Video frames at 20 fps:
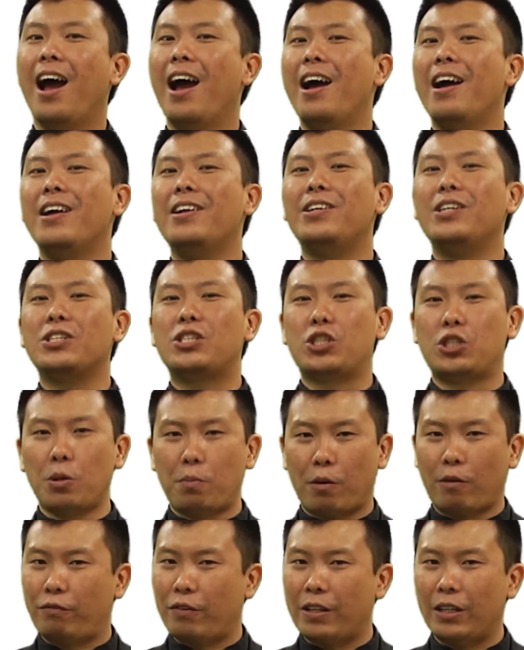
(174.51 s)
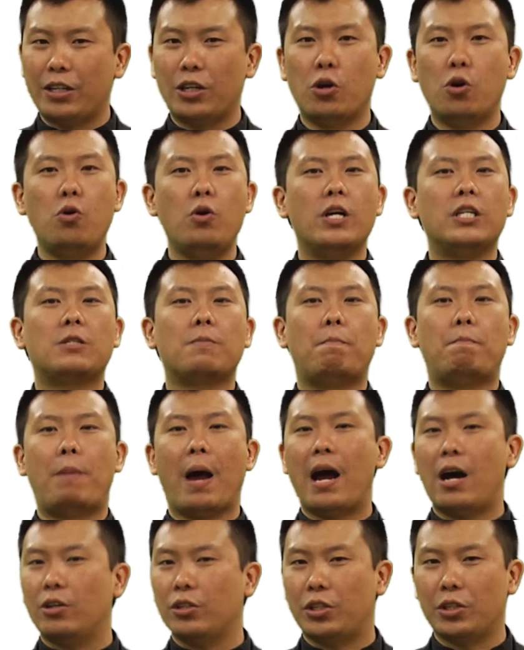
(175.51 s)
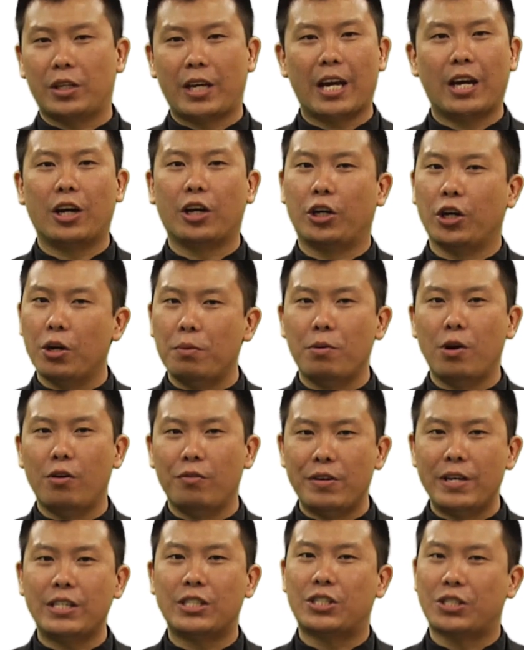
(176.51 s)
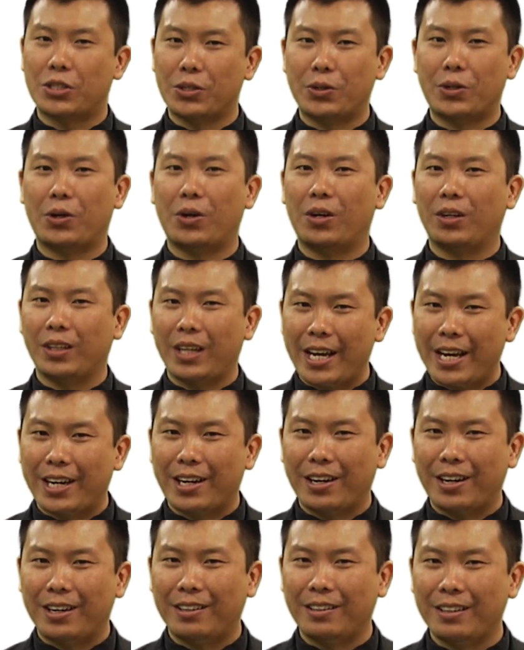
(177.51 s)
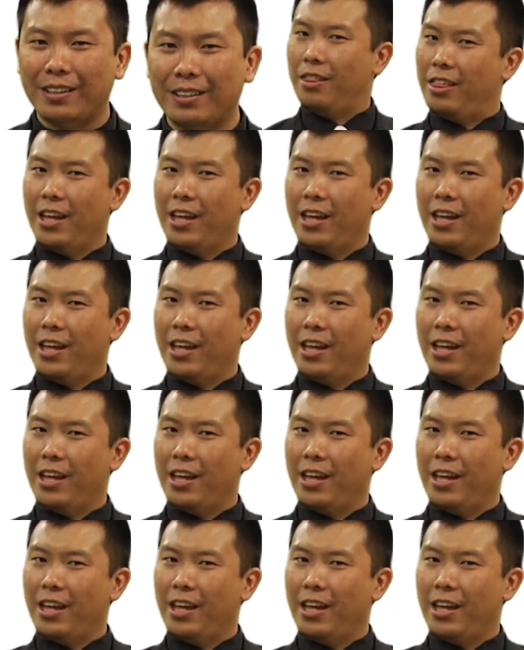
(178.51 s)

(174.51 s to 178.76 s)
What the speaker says: and a supervillain who is bound to get a good movie sooner or later,